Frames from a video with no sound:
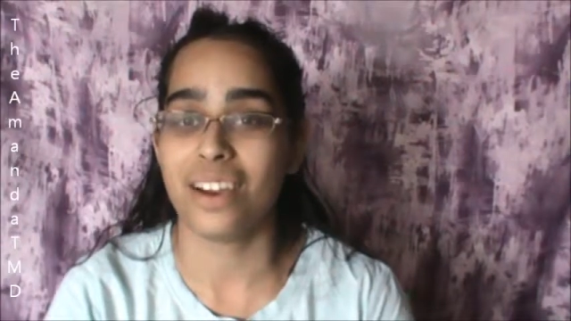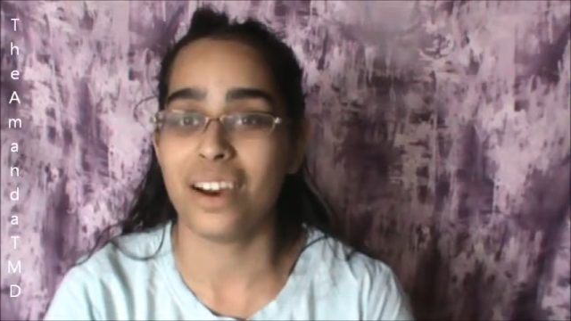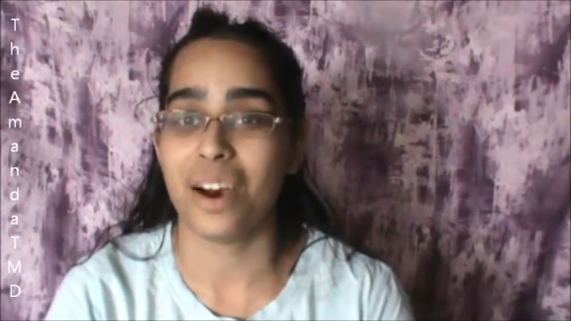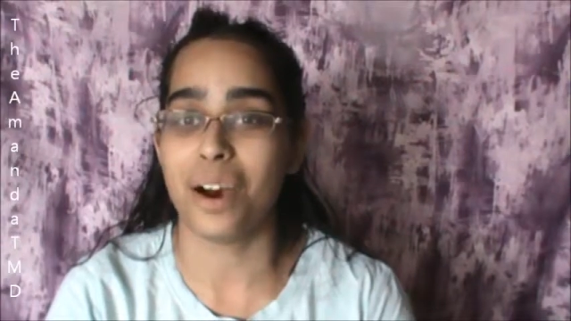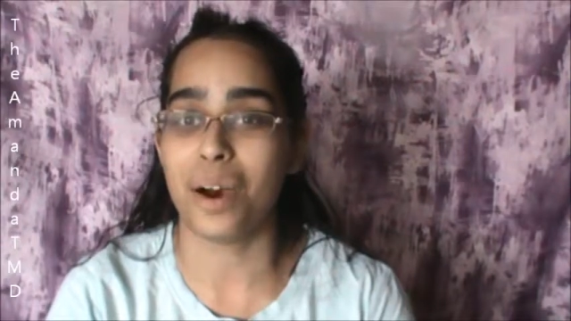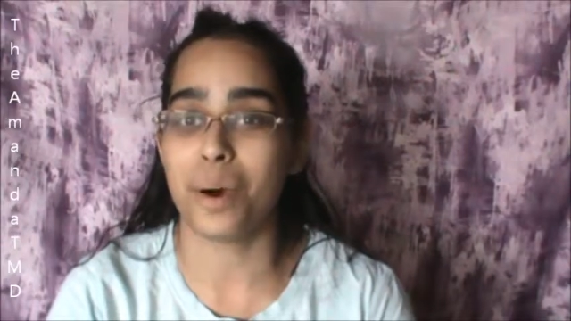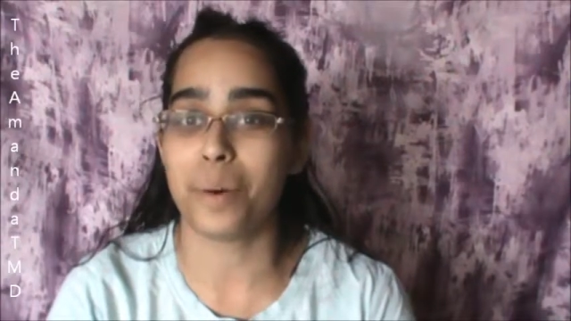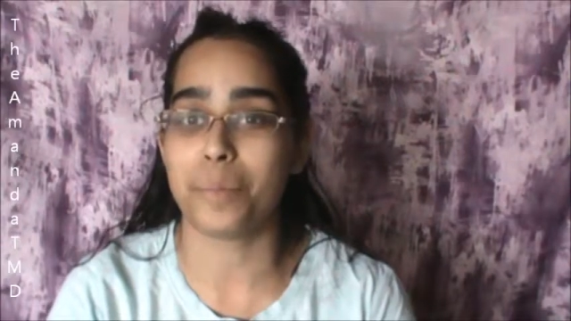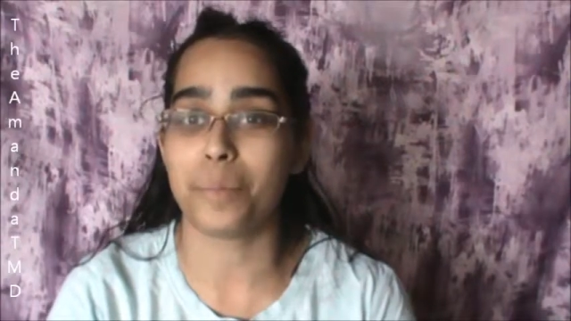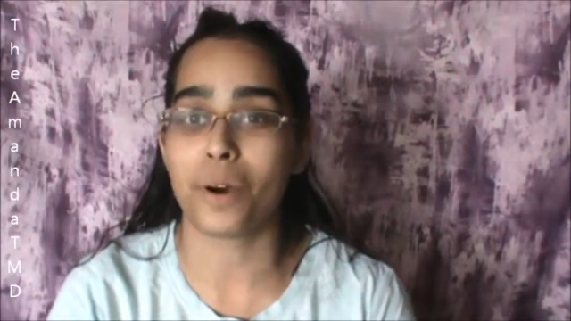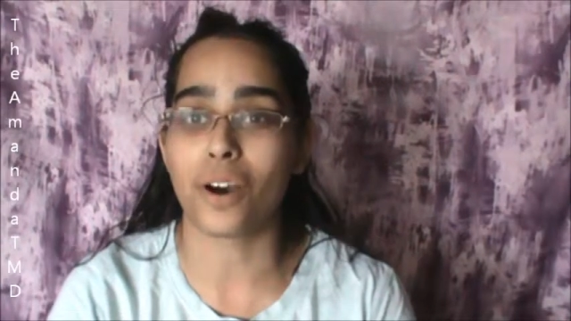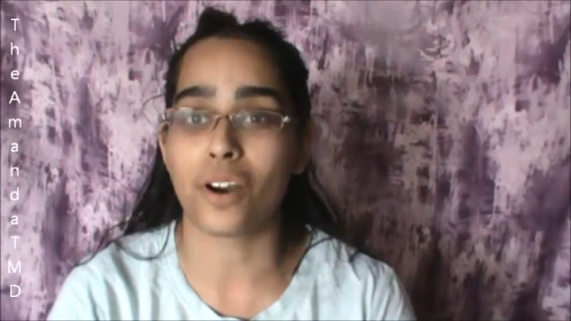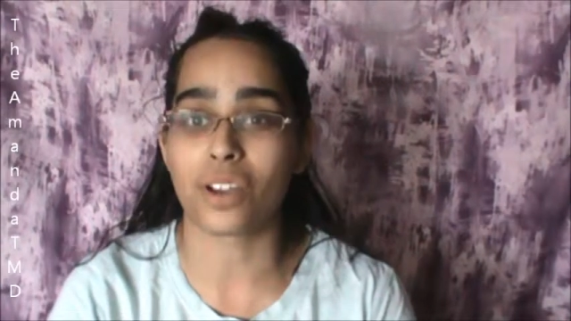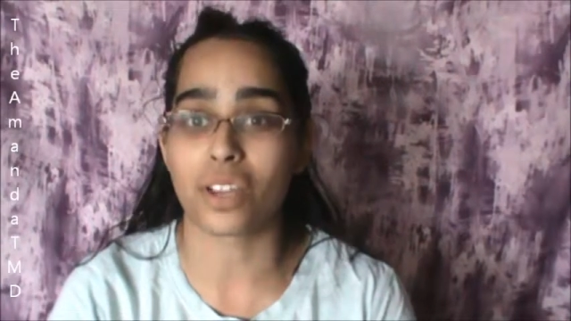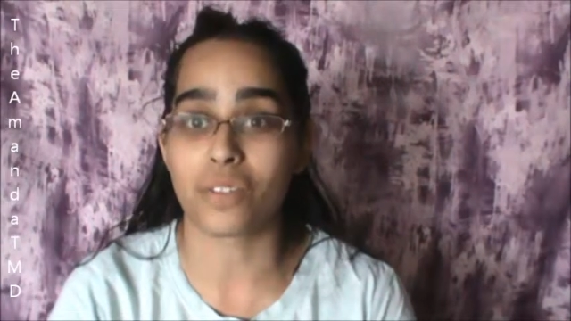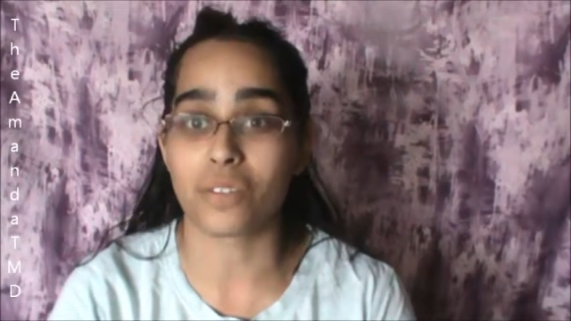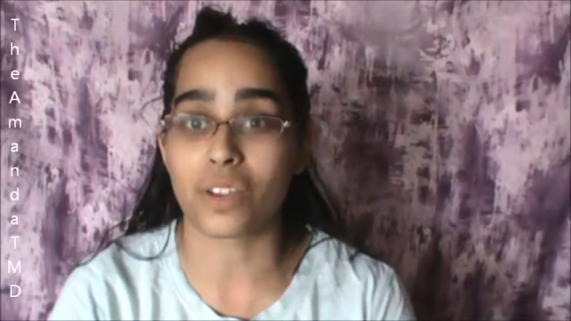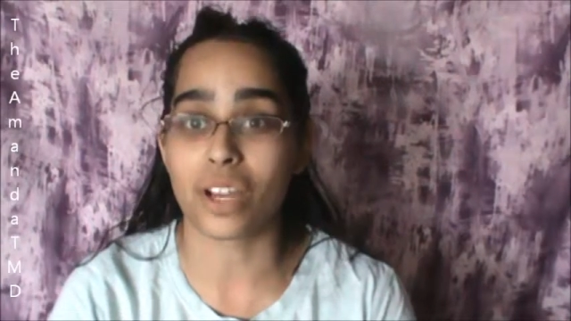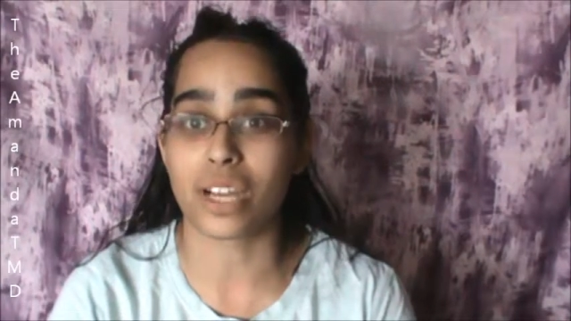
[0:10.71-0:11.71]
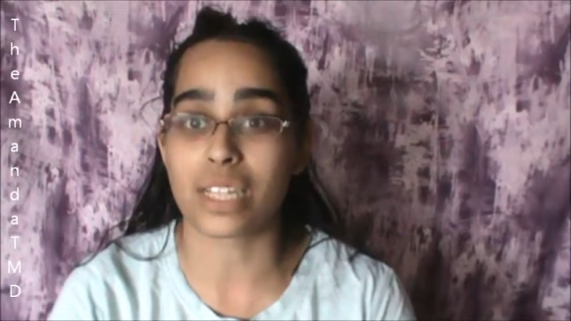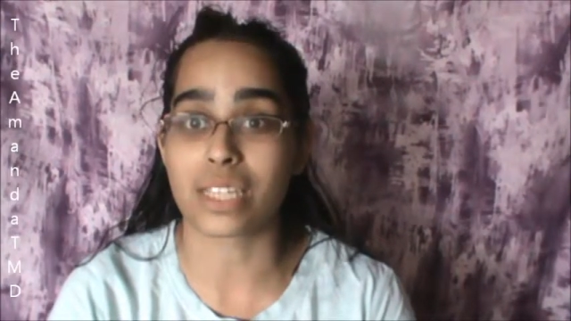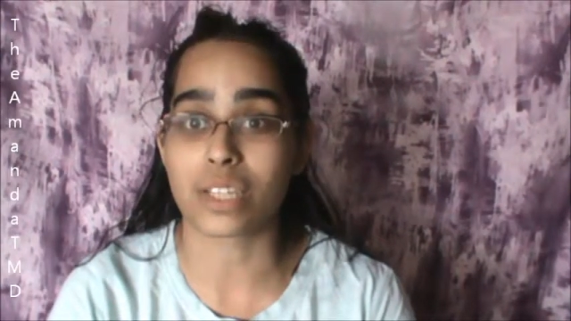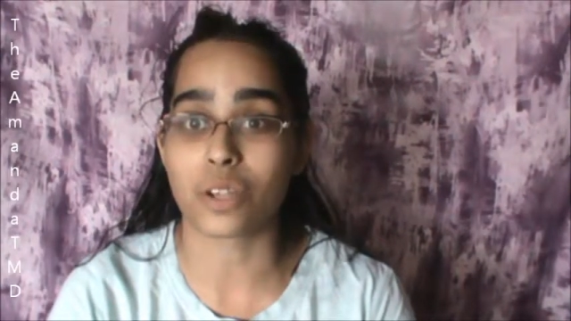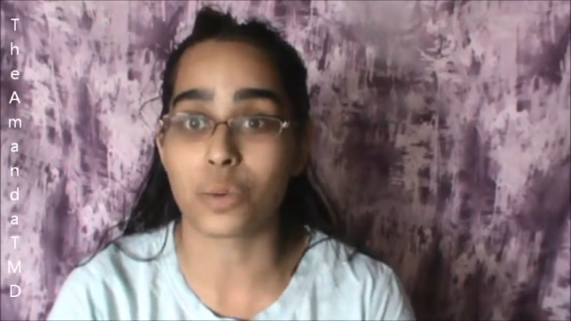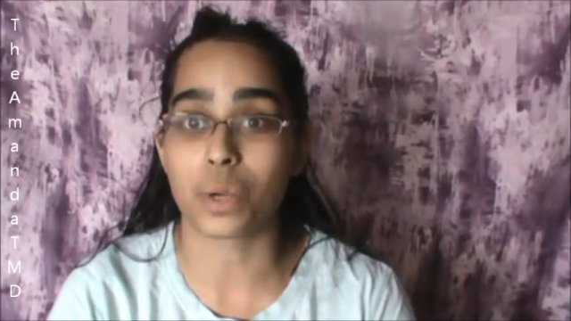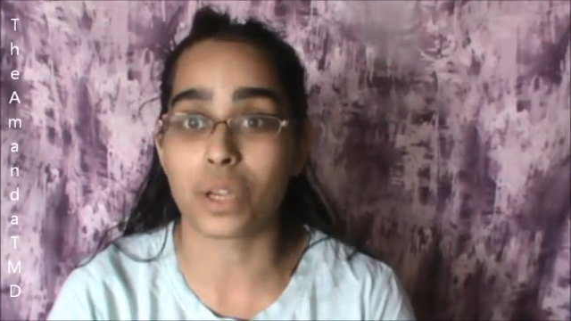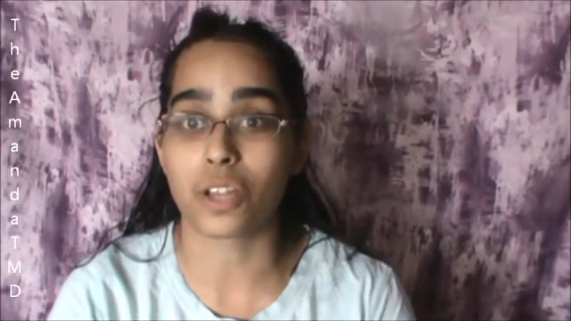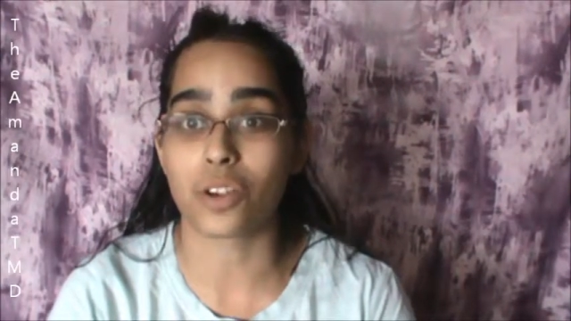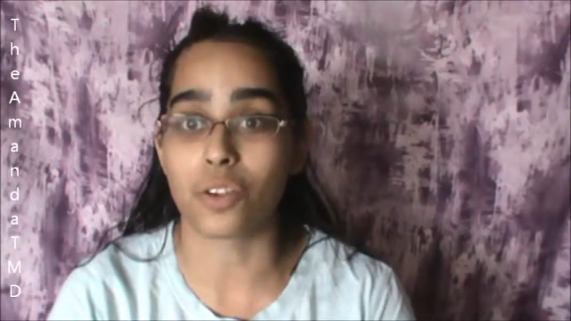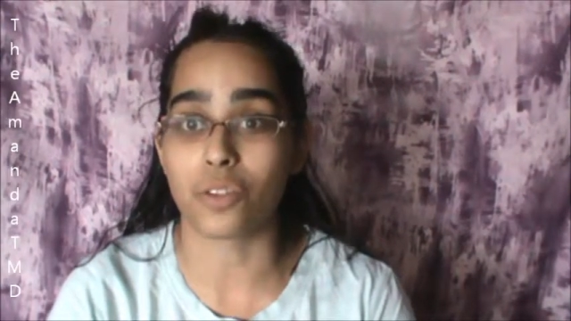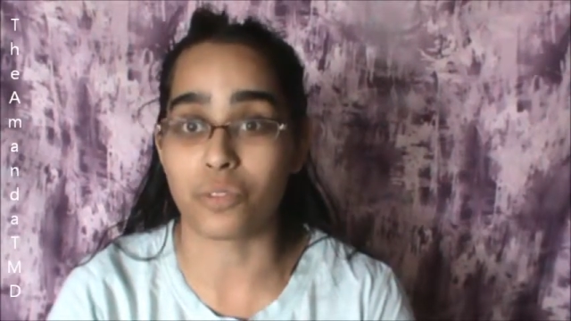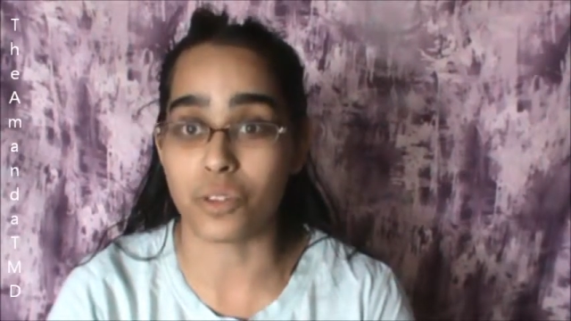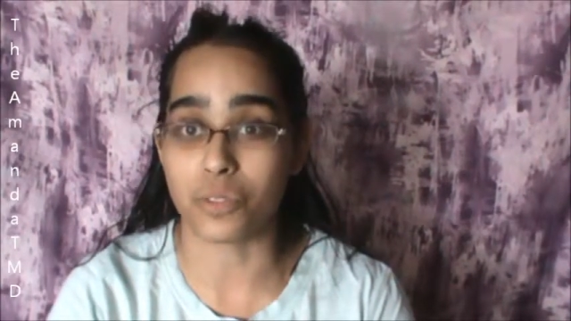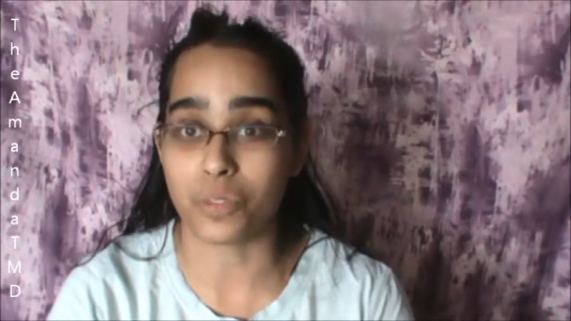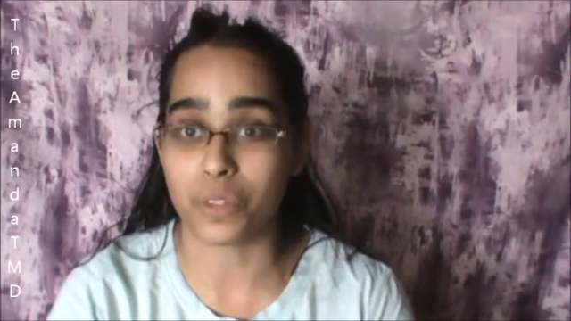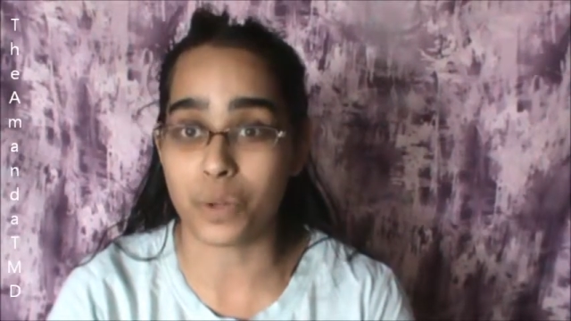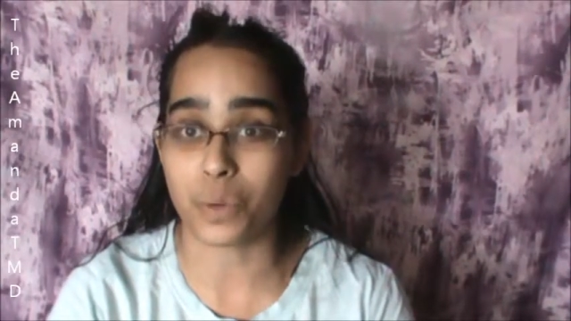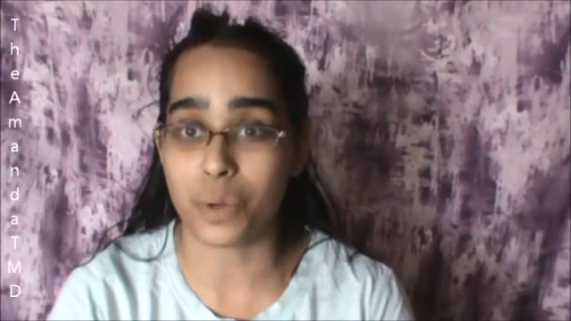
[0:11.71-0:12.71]
I'll give you guys a quick
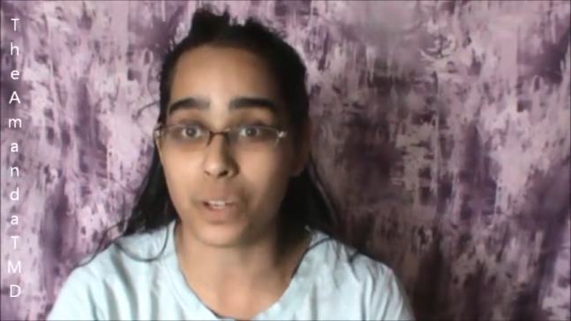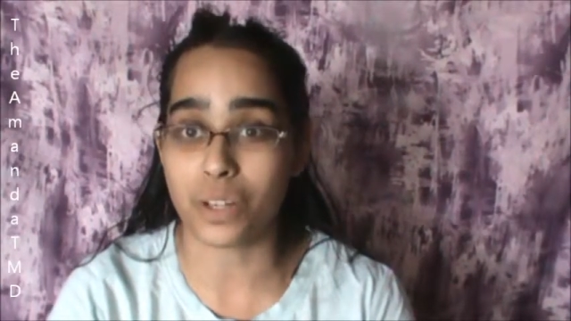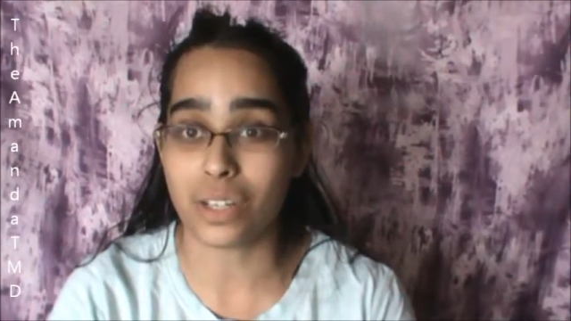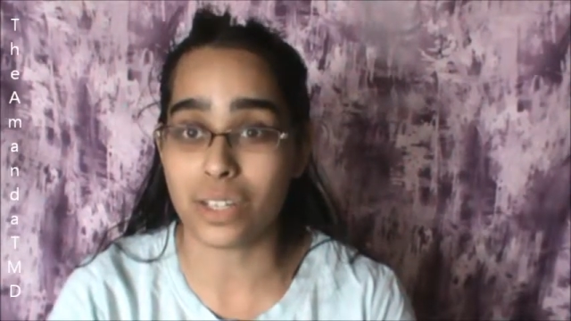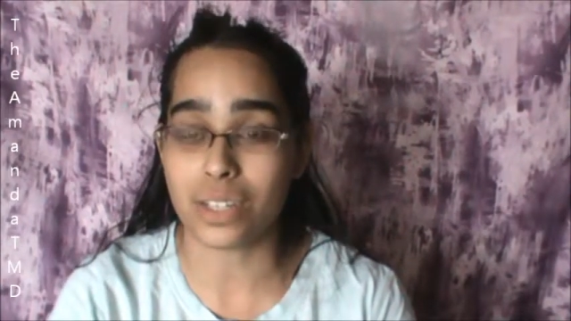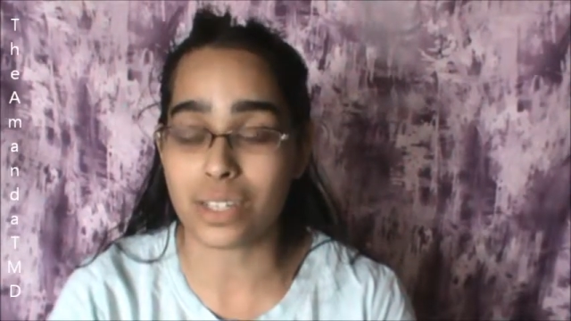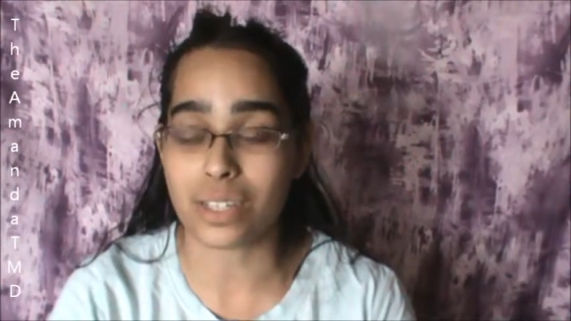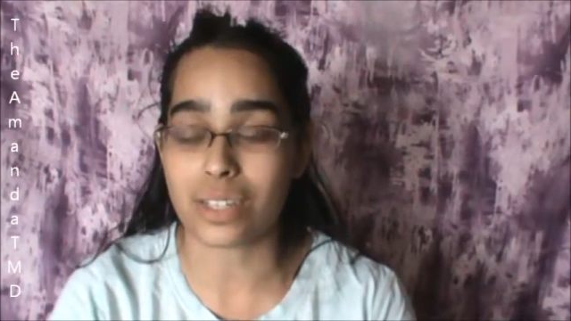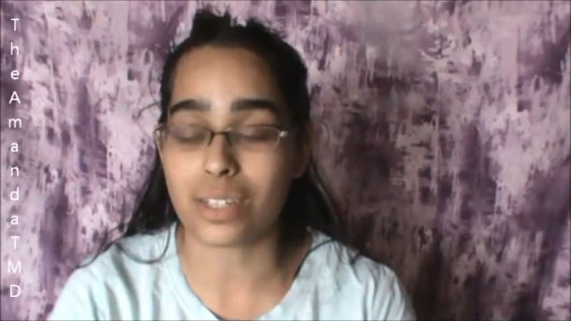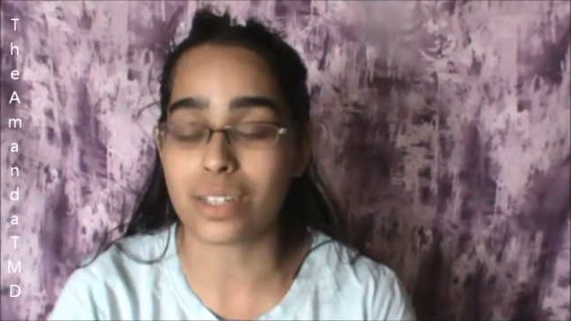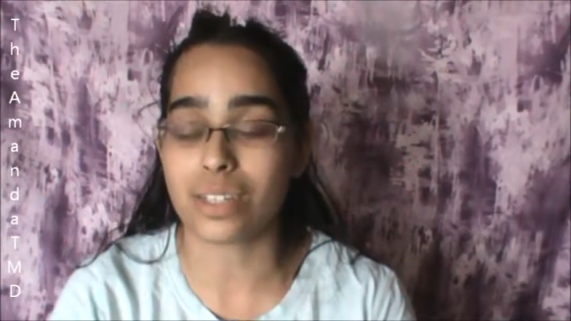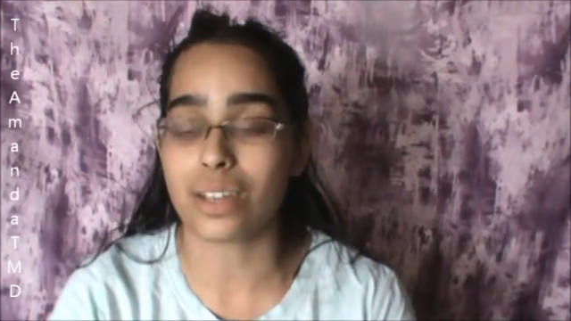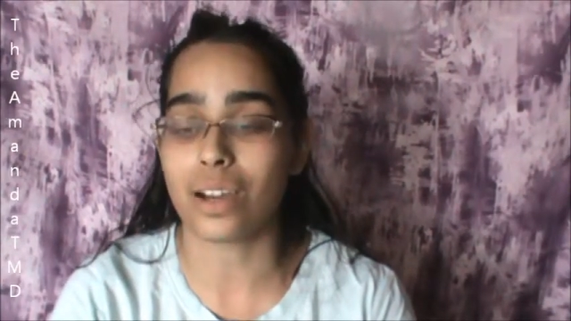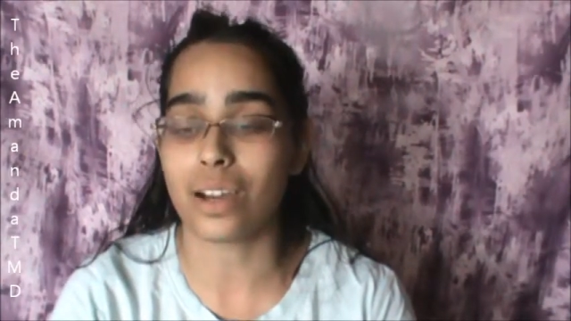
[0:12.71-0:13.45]
overview on it.